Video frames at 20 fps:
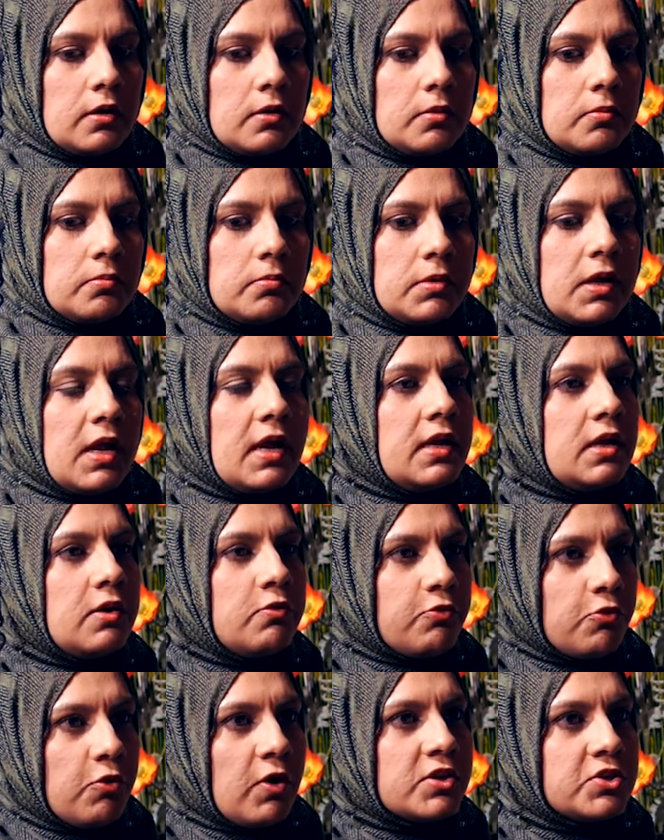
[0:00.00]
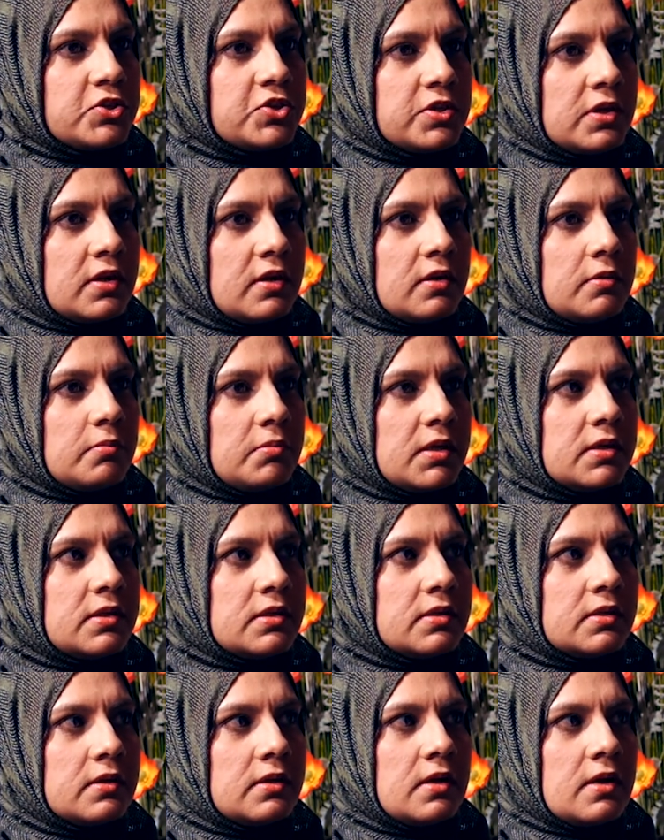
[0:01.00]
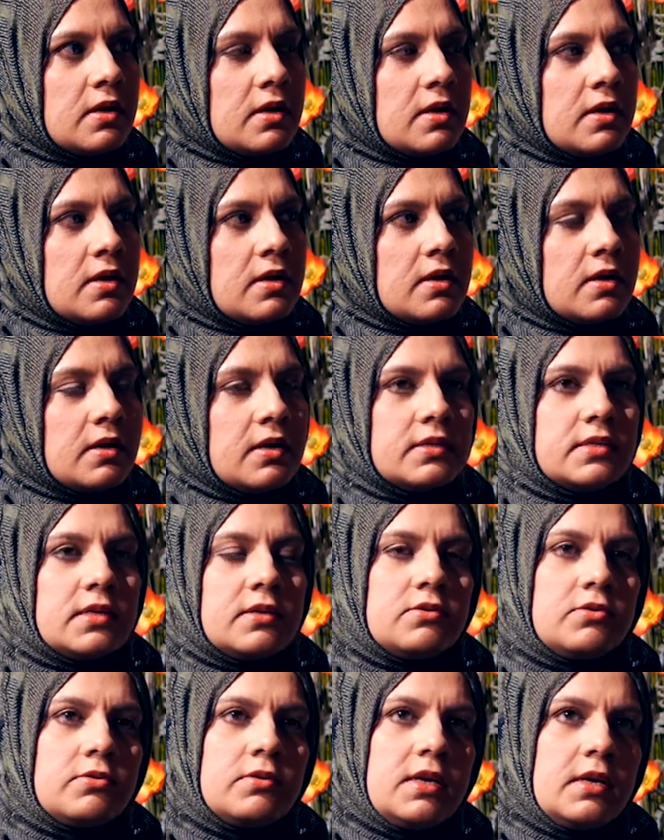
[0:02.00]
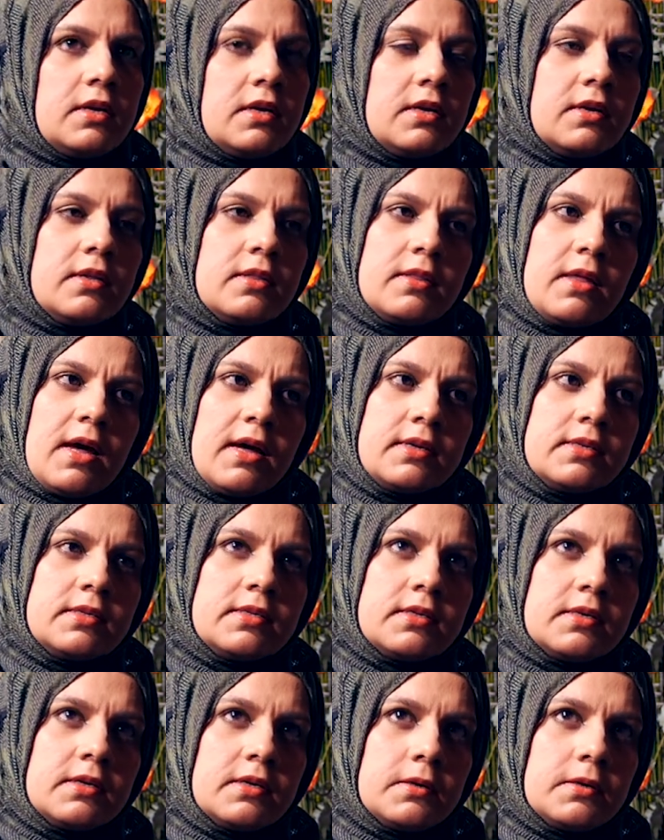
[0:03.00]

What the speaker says: naive question, but is it really that